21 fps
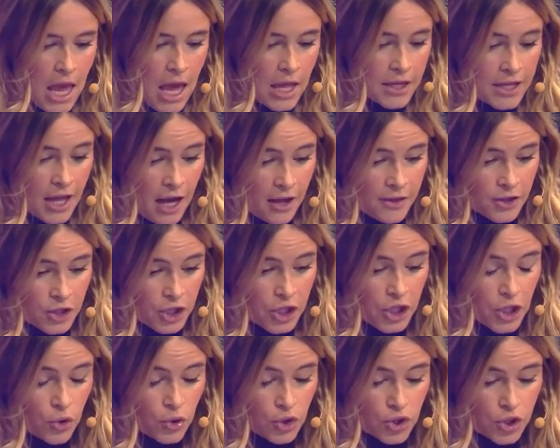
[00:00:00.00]
Another
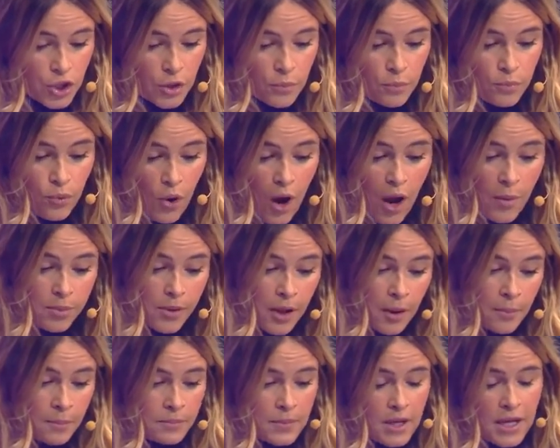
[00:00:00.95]
huge
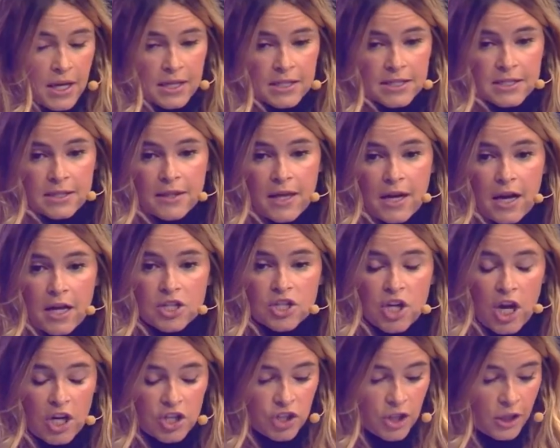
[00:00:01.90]
problem is that I
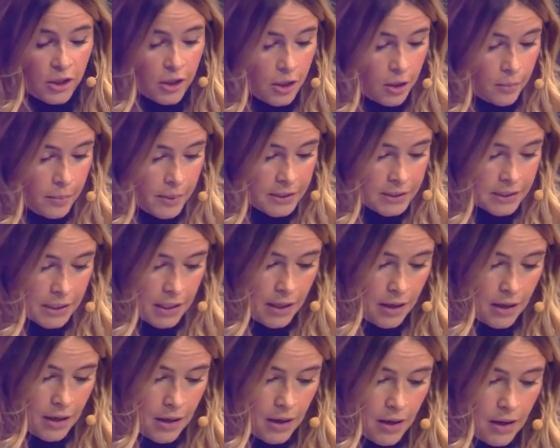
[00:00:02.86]
touched a little bit
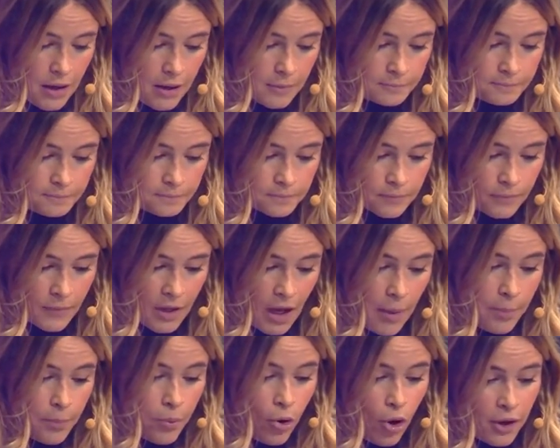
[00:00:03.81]

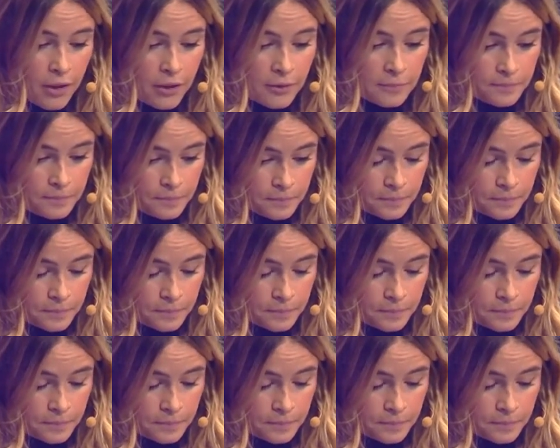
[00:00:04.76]
upon